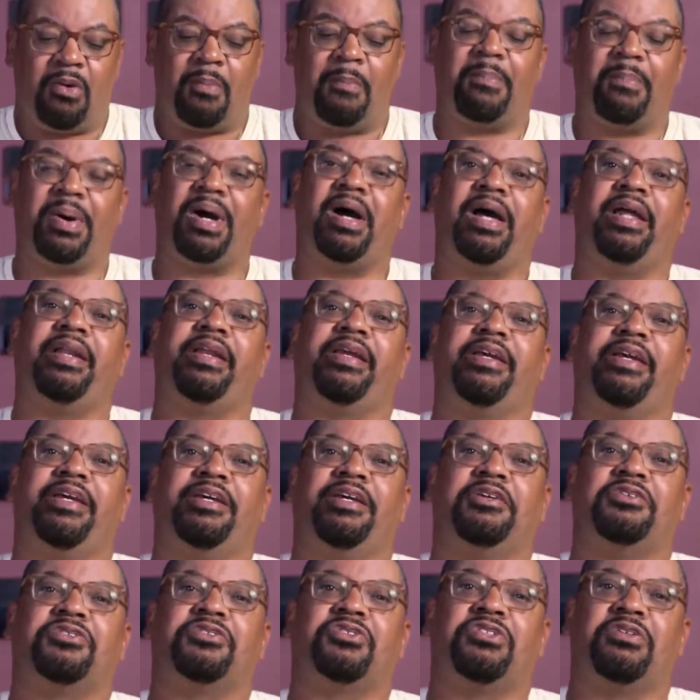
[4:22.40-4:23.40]
But
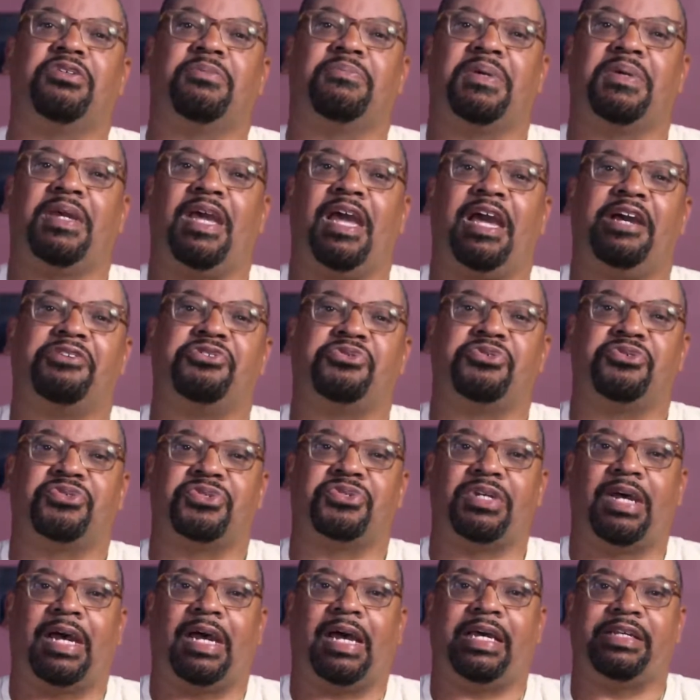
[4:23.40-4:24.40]
it is to be
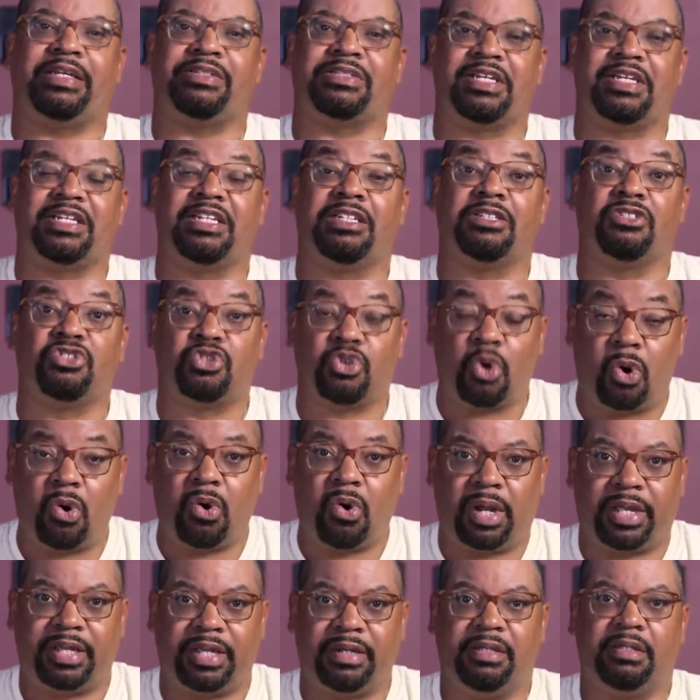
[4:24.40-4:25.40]
exercised and
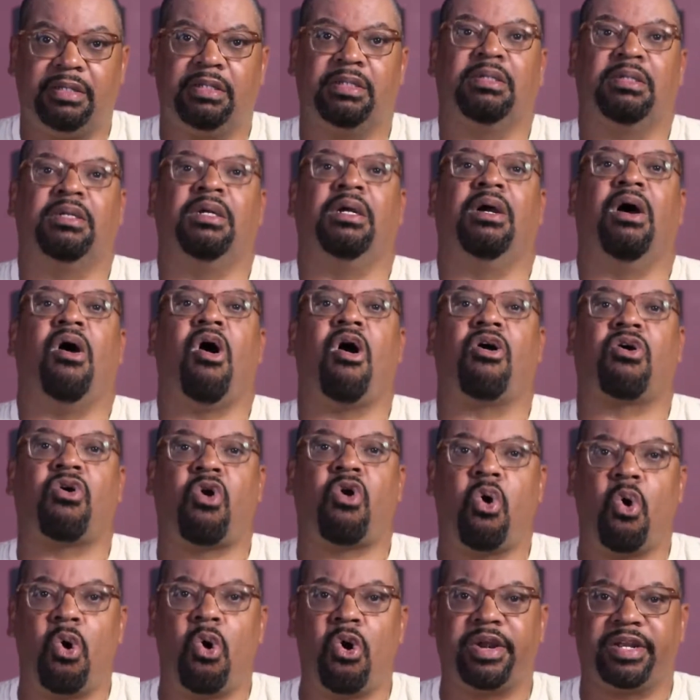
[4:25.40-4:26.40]
enjoyed
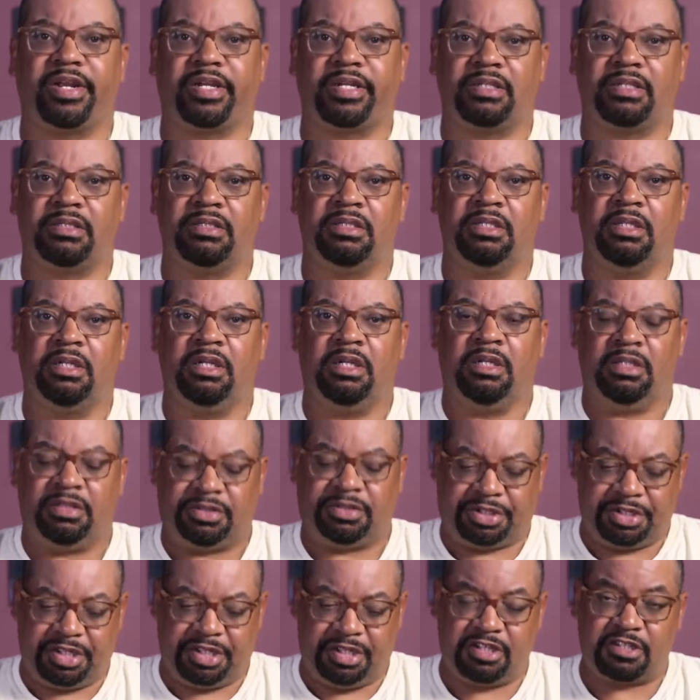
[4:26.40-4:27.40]
according
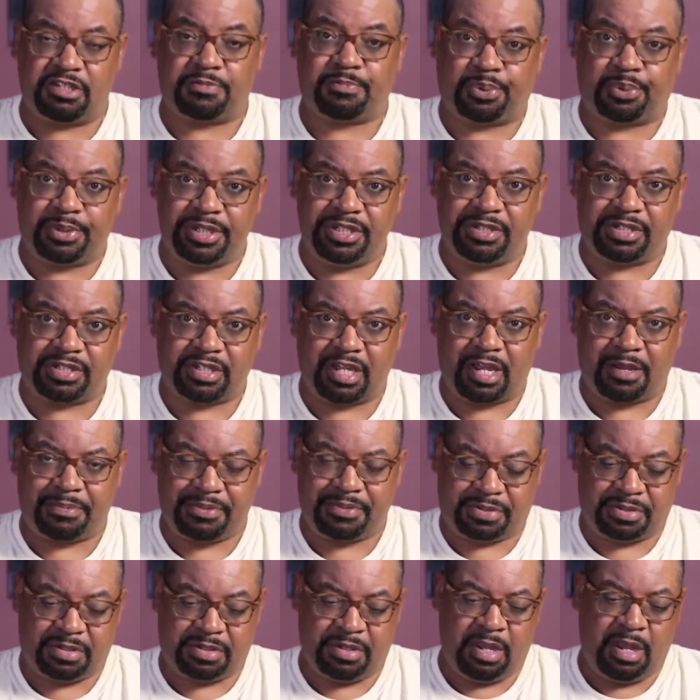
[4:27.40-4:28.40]
to his
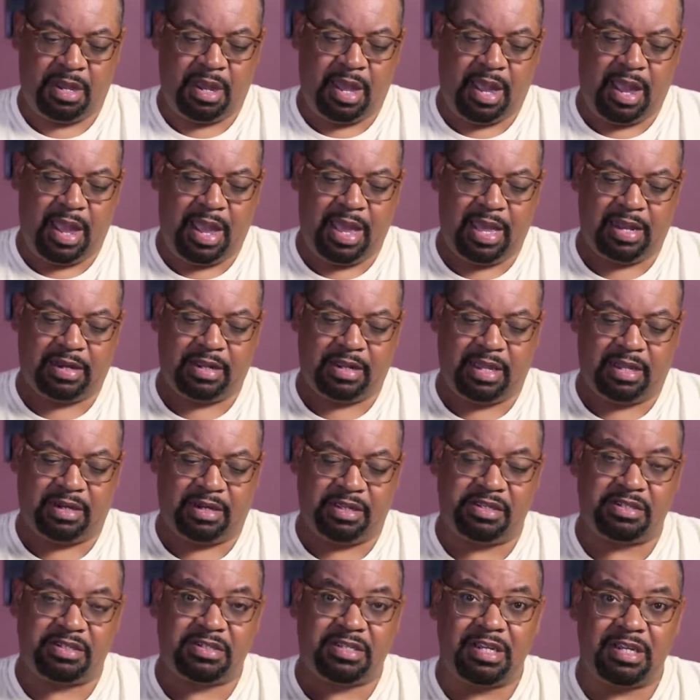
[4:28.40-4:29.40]
precepts and
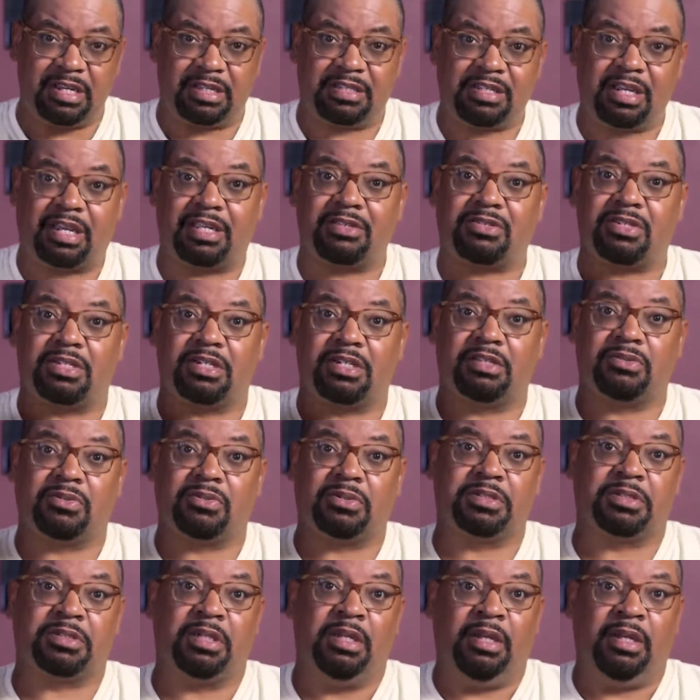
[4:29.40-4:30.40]
his dictates. In other
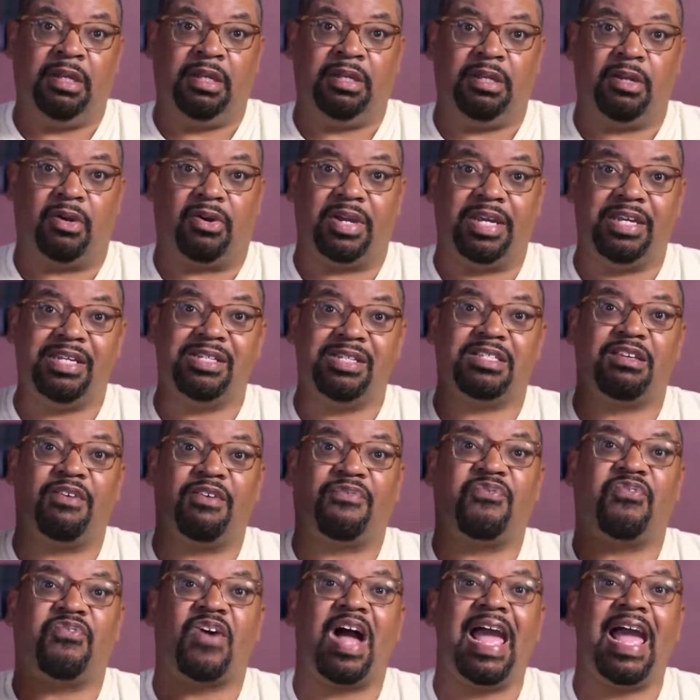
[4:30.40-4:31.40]
words, he's
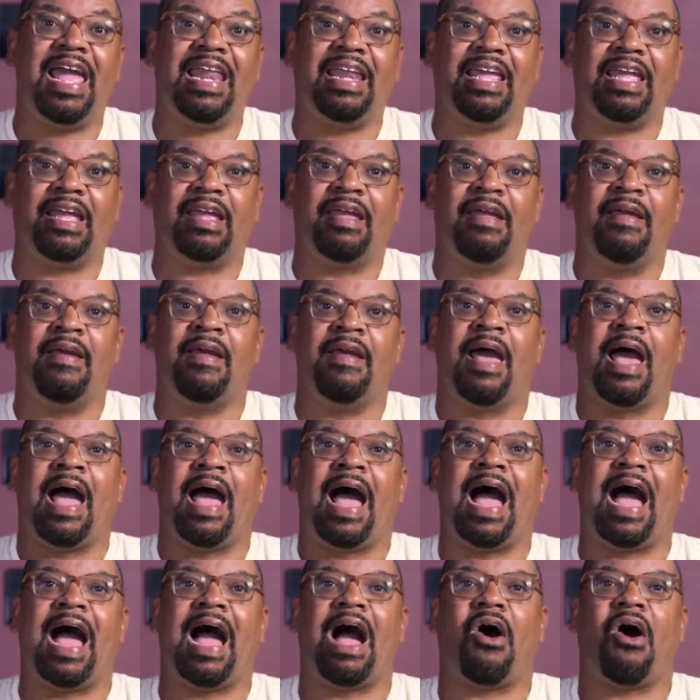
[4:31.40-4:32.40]
defining
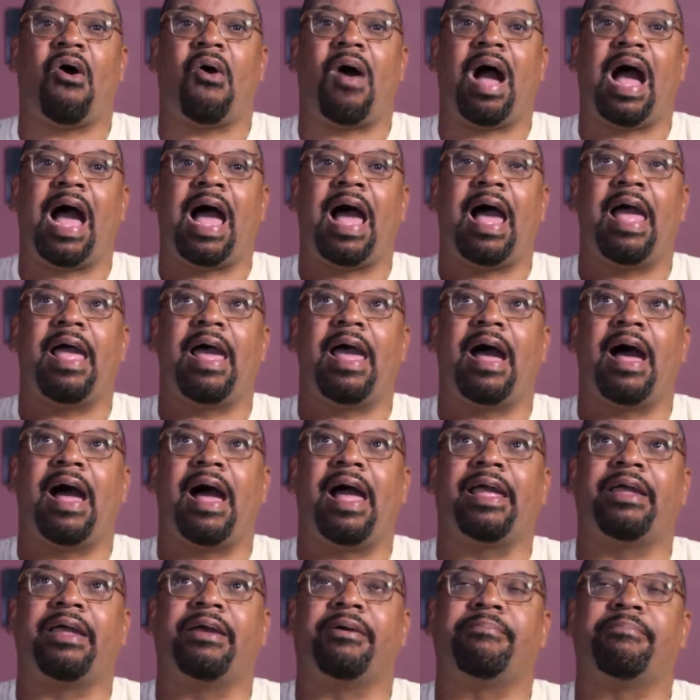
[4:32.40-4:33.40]
how
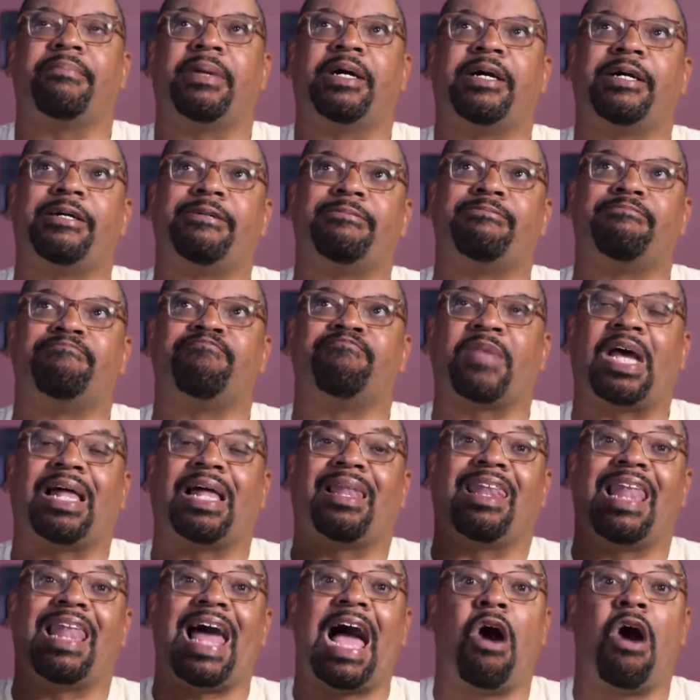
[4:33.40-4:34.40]
I am
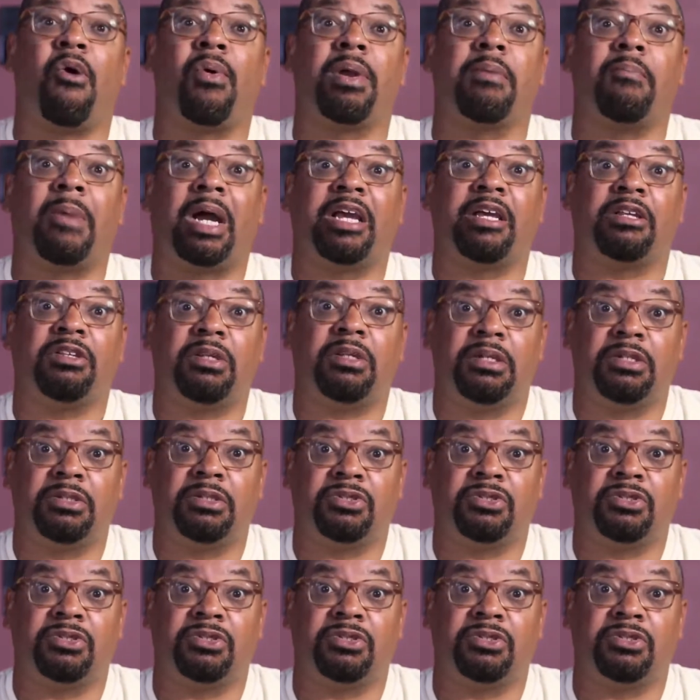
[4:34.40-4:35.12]
allowing my